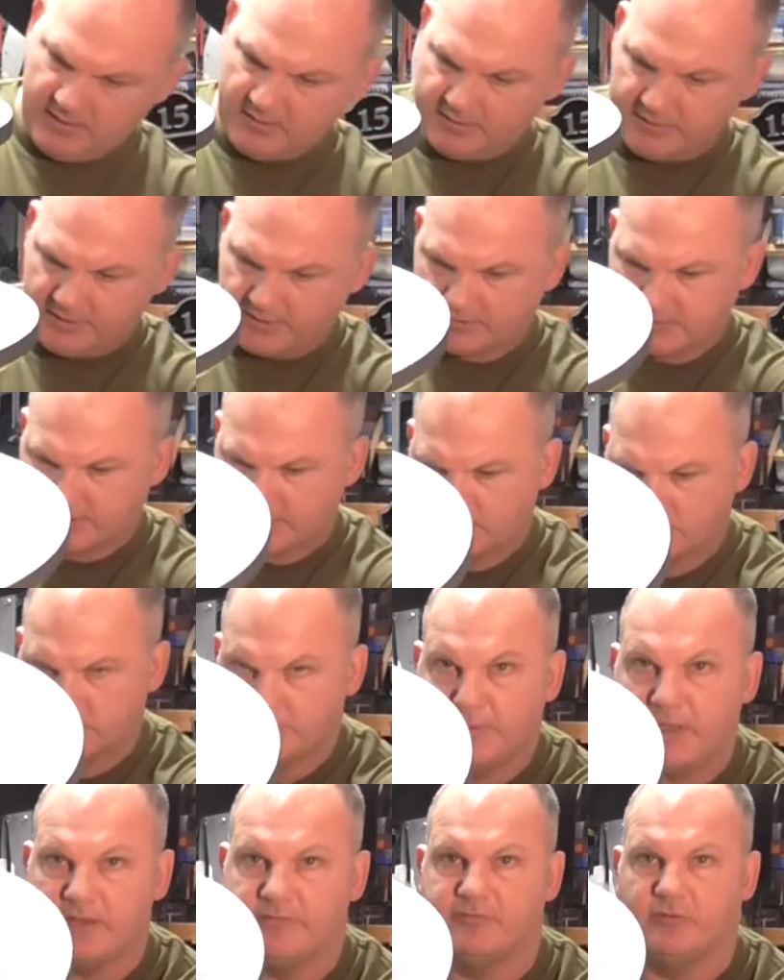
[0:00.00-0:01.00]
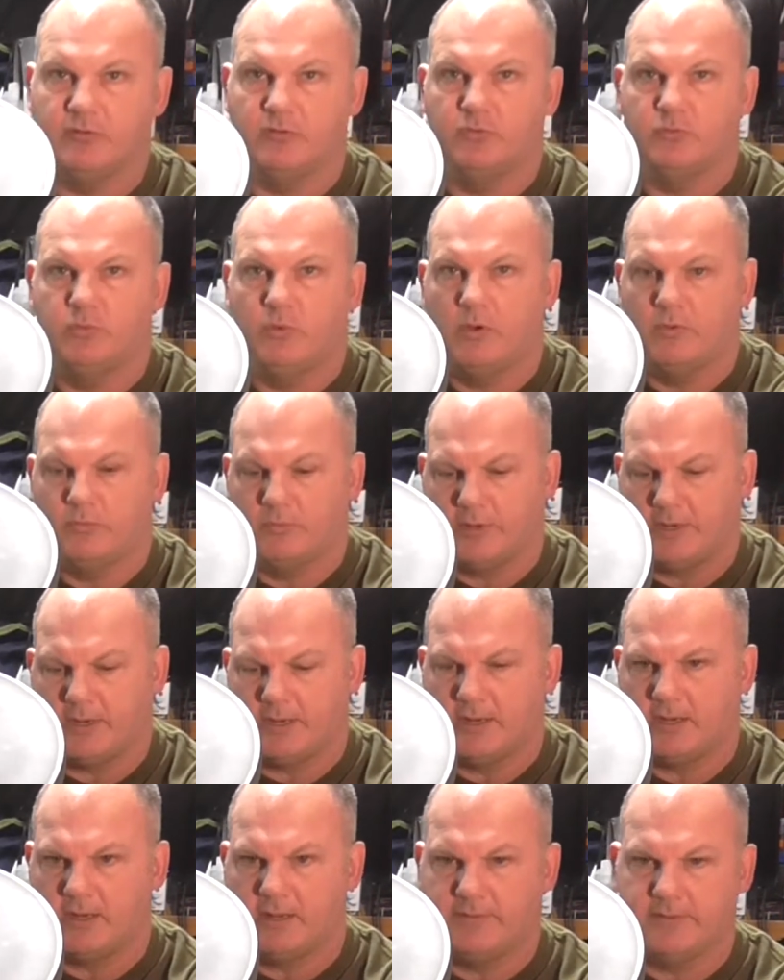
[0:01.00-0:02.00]
This is beveled one
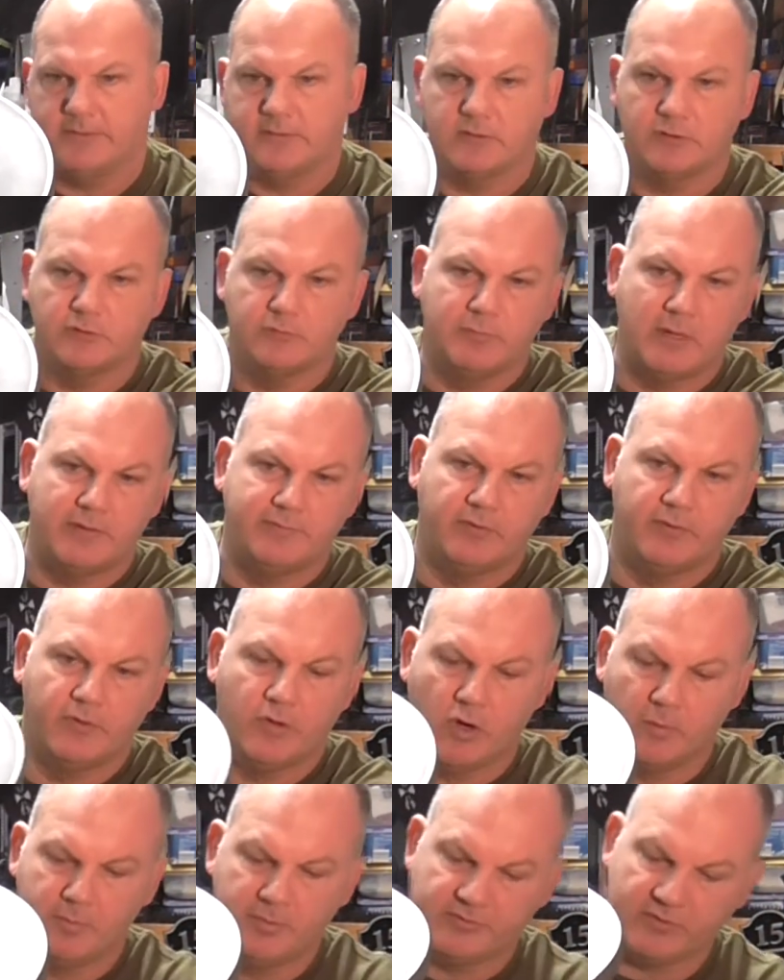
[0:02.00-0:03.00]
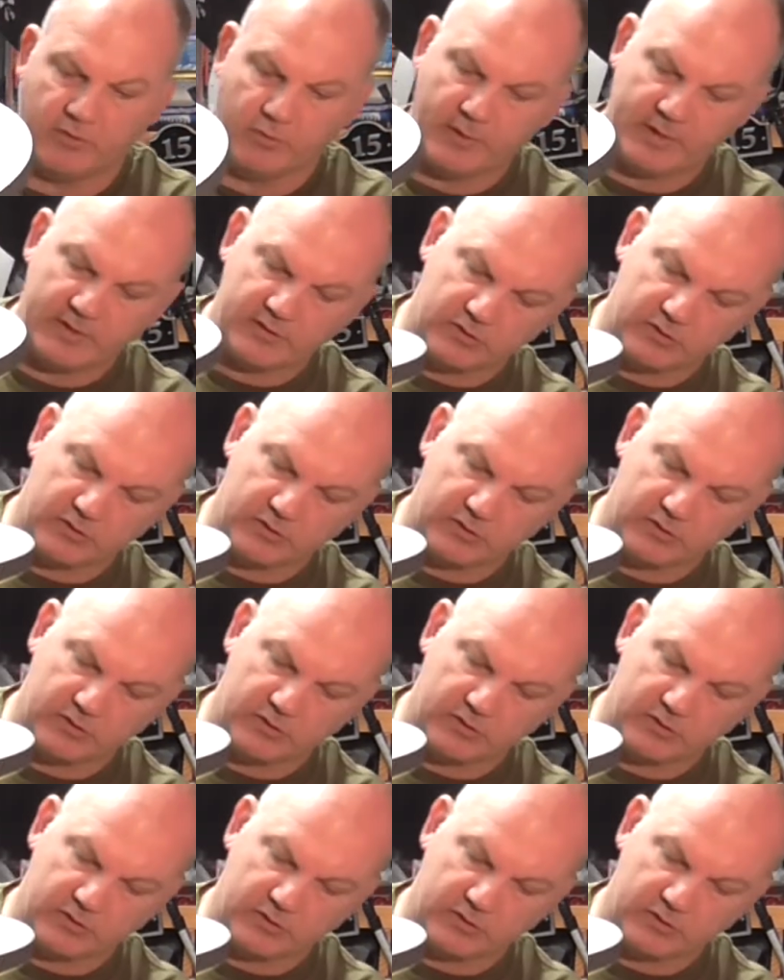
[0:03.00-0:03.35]
way and this is beveled the opposite way,